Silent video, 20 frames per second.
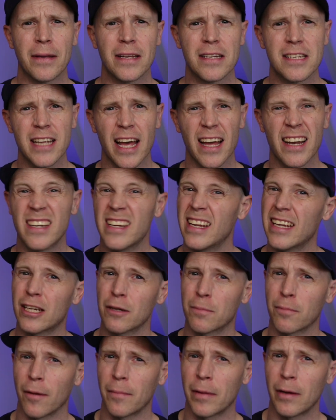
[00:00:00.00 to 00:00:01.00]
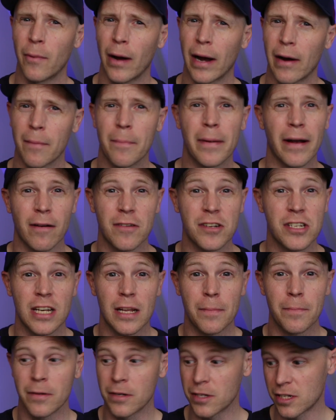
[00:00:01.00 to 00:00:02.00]
being said, he could probably wear a pair of
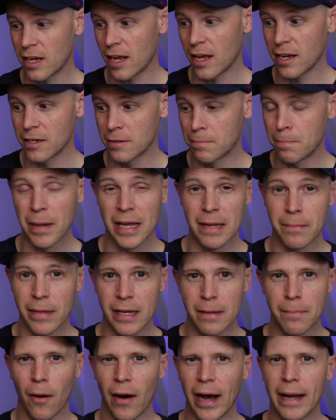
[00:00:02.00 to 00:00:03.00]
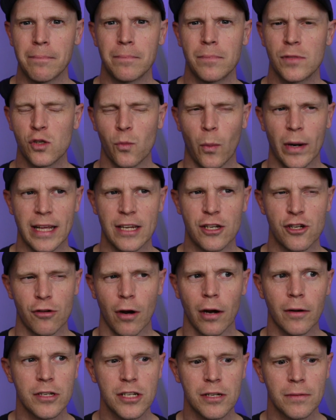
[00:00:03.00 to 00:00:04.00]
slippers and beat me by 20
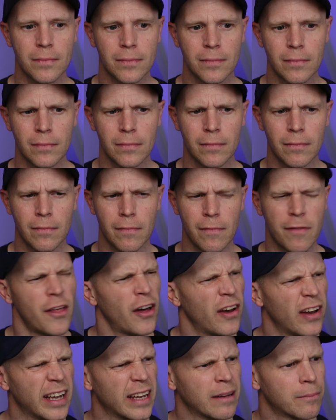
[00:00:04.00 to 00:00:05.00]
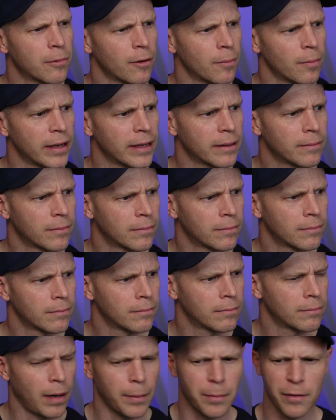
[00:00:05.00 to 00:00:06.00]
strokes. 30, probably.
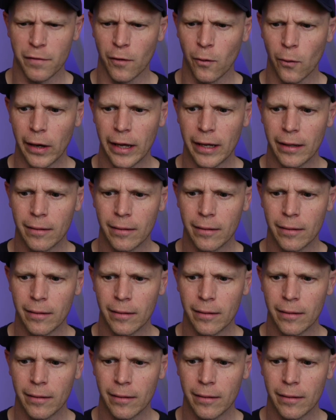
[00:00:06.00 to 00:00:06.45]
Maybe 40.